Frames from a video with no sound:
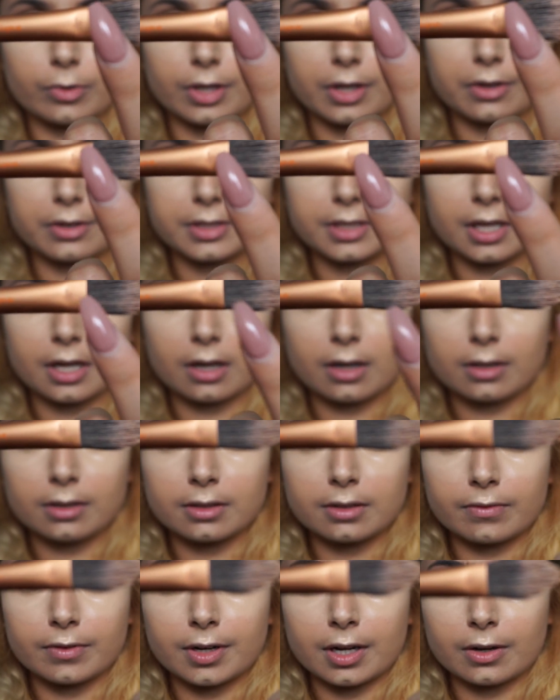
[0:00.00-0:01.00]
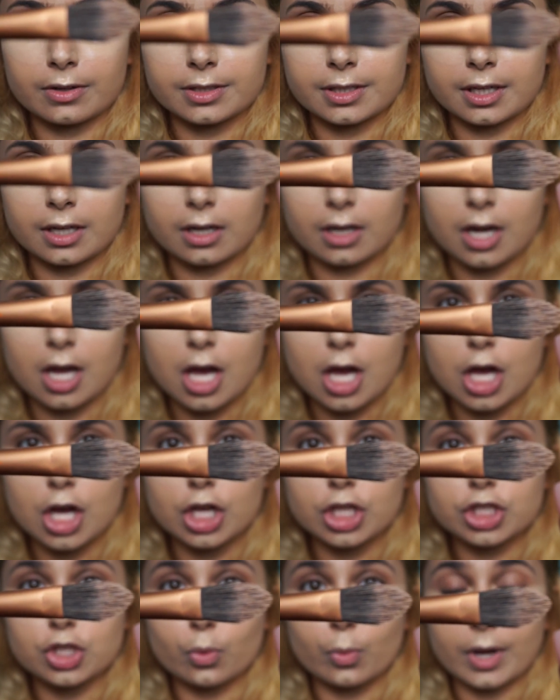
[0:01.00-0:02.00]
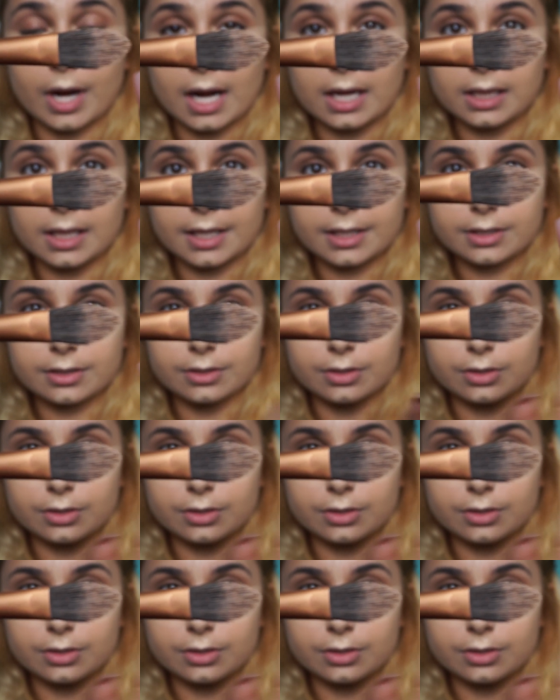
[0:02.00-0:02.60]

hairs here and different hairs here. So what I like to